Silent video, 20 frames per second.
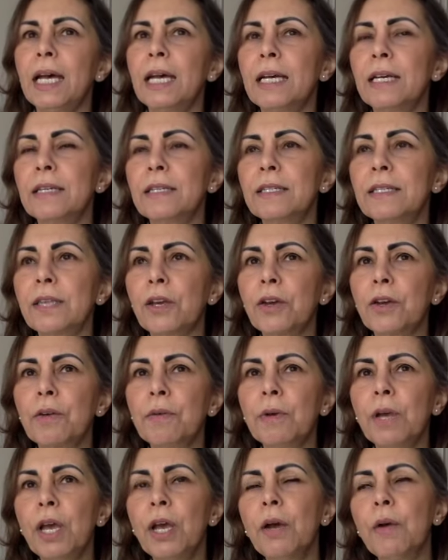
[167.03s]
So
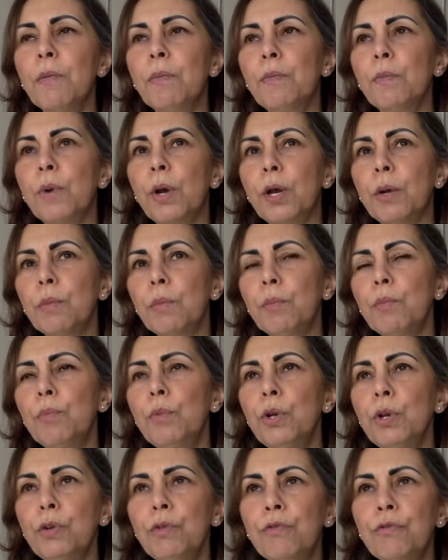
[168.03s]

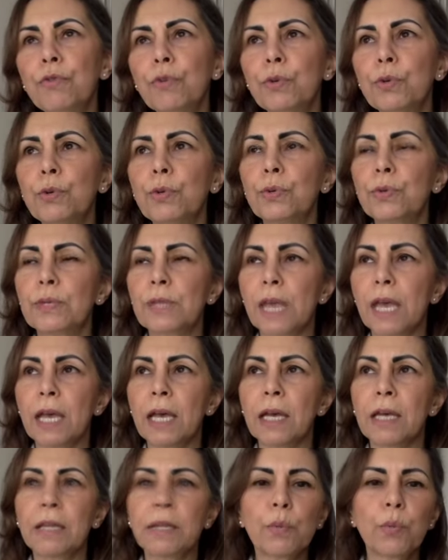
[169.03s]
Moon rules
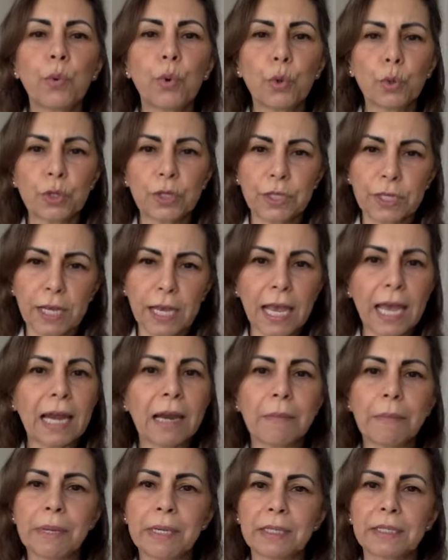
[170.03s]
the water
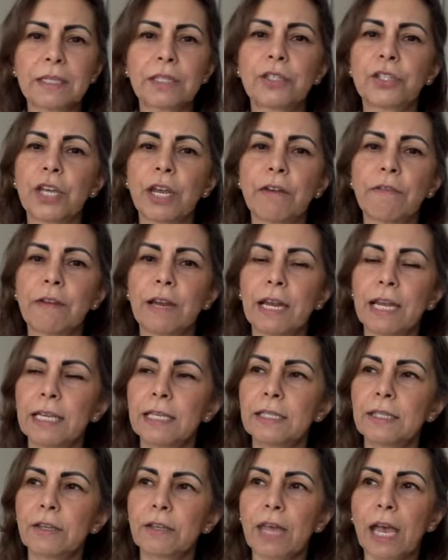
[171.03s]
element generally.
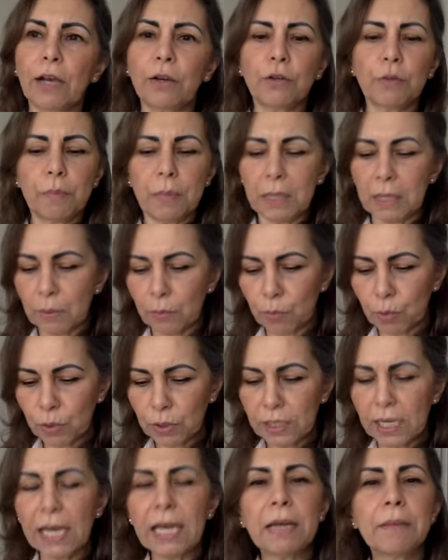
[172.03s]
So that could be the
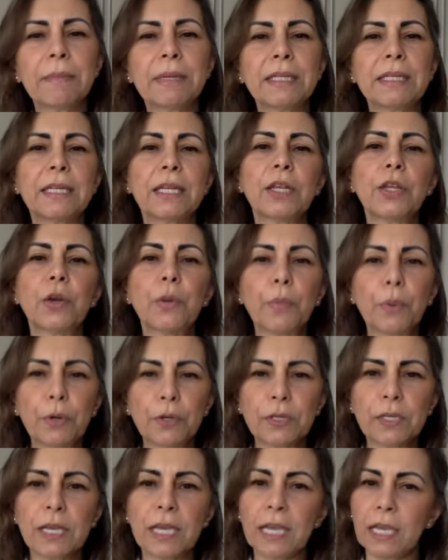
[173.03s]
water element in your
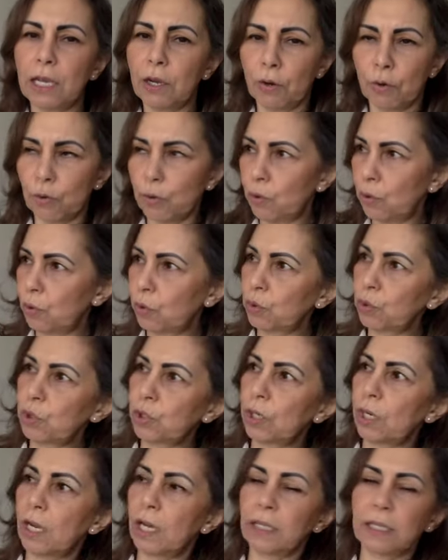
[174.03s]
body, or
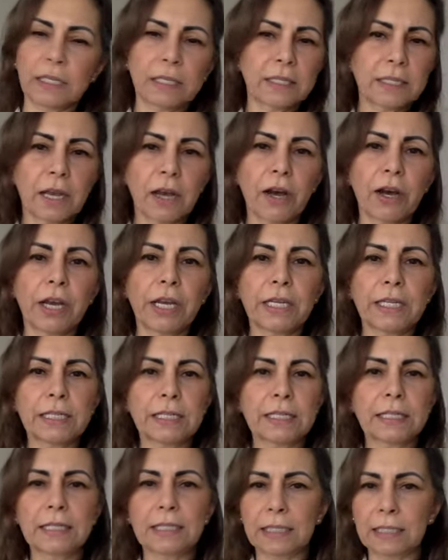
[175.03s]
like the
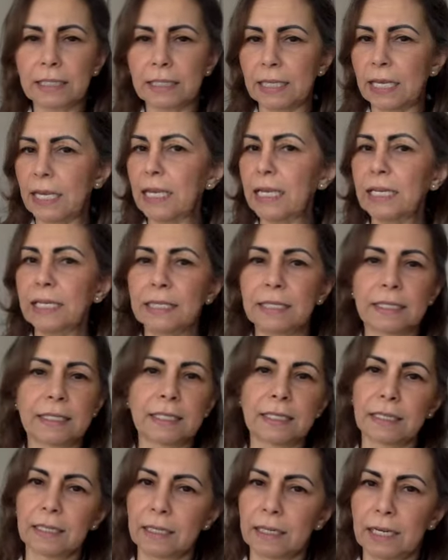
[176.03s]
tides, seas,
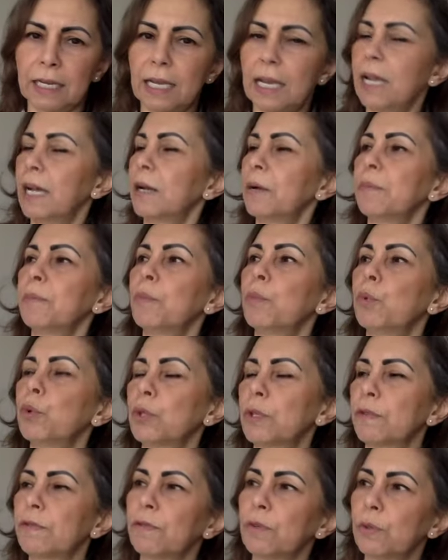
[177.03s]
and
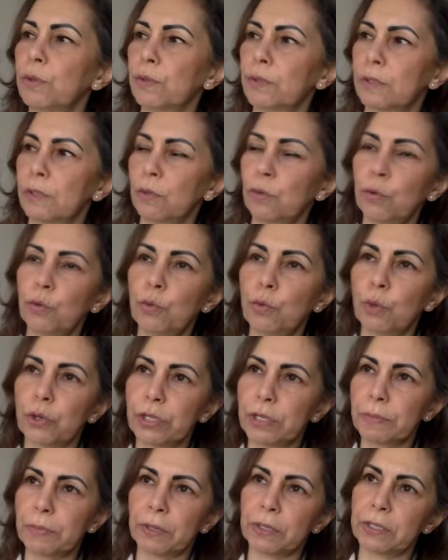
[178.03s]
waterfalls. All
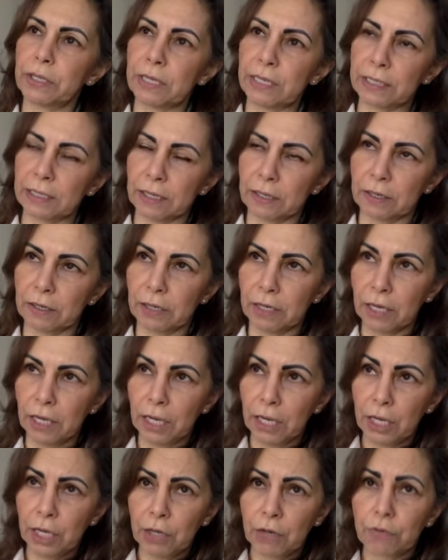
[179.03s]
water bodies are
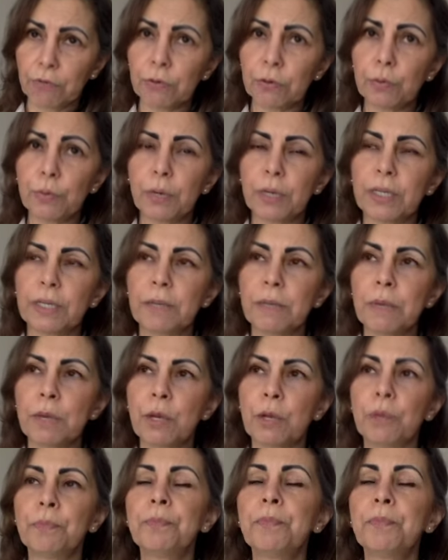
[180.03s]
ruled by the moon.